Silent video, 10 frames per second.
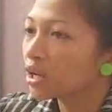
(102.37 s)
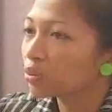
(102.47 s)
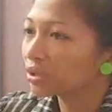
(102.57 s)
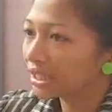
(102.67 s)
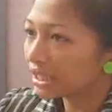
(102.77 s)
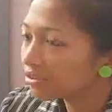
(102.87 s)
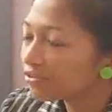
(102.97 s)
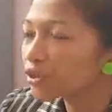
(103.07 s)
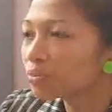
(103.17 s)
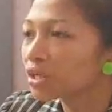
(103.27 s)
With the
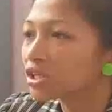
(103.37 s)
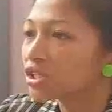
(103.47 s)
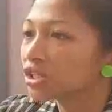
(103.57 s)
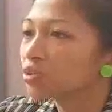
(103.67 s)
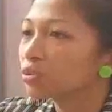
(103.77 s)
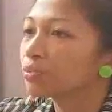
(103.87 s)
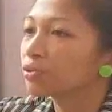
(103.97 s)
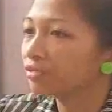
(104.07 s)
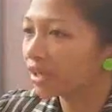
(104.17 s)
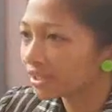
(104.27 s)
information you will
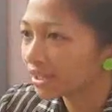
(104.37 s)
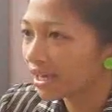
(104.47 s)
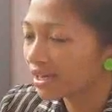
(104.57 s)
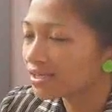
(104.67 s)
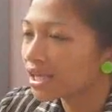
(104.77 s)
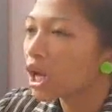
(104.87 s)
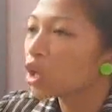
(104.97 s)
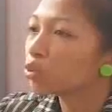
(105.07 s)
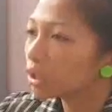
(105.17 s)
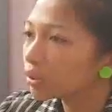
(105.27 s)
provide us,
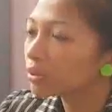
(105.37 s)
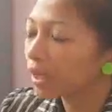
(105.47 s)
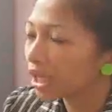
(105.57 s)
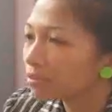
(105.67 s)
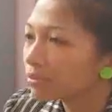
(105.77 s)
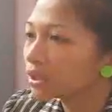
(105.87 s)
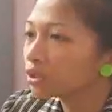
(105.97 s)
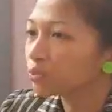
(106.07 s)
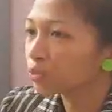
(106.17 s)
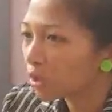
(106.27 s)
we will be able
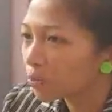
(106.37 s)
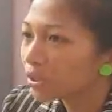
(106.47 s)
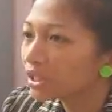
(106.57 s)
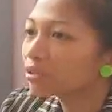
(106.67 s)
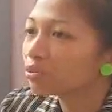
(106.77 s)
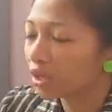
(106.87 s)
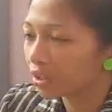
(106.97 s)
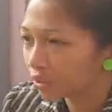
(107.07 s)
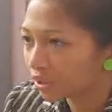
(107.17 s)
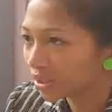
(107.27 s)
to properly
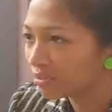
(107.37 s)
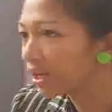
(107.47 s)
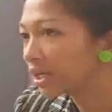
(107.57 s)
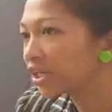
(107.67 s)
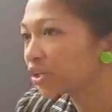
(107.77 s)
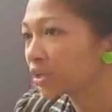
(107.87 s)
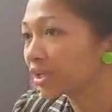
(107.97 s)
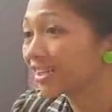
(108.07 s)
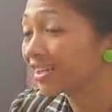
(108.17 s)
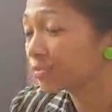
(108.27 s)
record the money you are
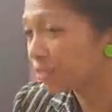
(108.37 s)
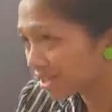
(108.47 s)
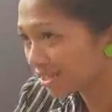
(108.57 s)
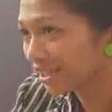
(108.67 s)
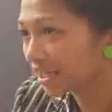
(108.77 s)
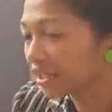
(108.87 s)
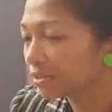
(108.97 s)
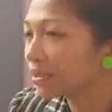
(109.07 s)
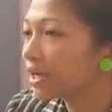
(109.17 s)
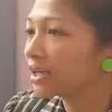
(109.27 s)
depositing in the
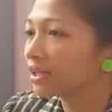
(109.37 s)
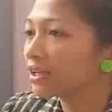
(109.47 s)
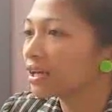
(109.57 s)
bank.